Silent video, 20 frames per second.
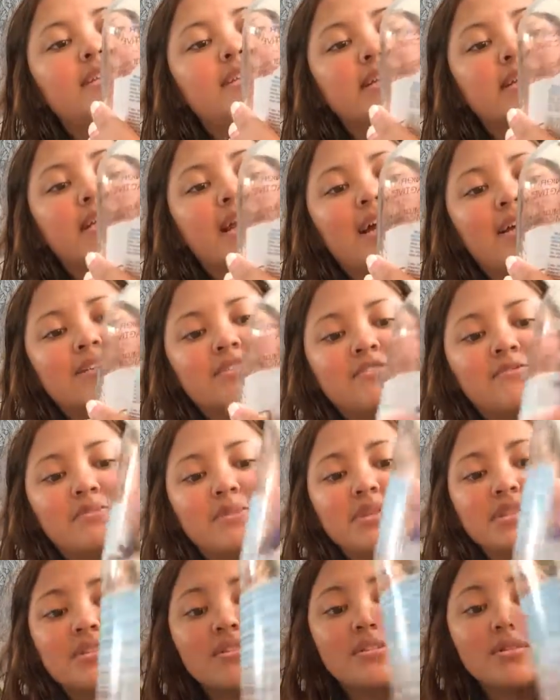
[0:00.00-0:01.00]
Skin Active
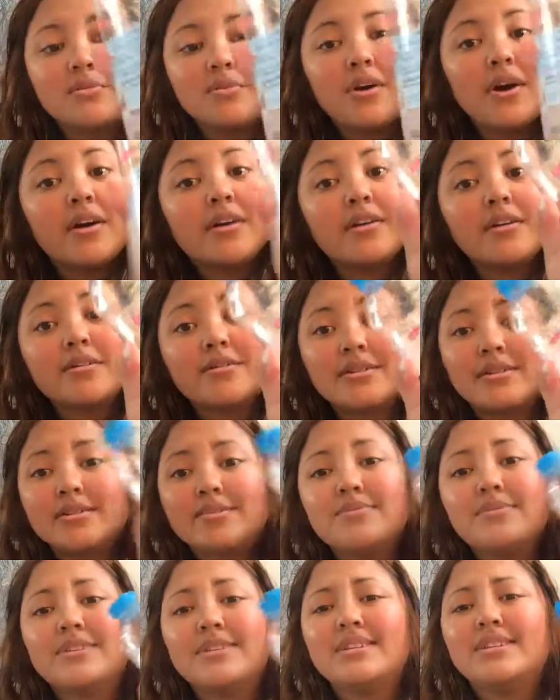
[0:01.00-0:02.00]
Micellar Water.
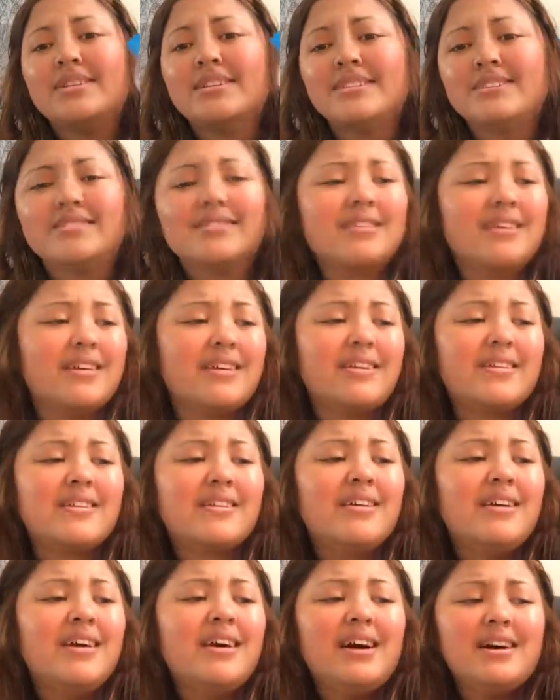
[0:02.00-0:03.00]
This one is
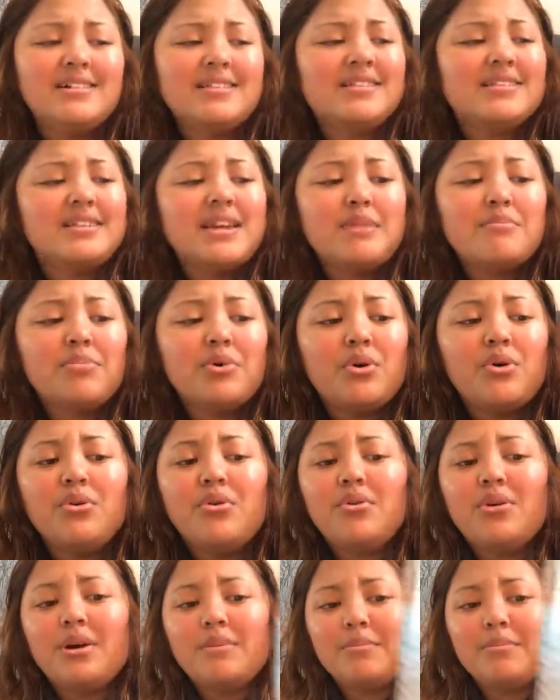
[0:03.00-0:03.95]
like a staple.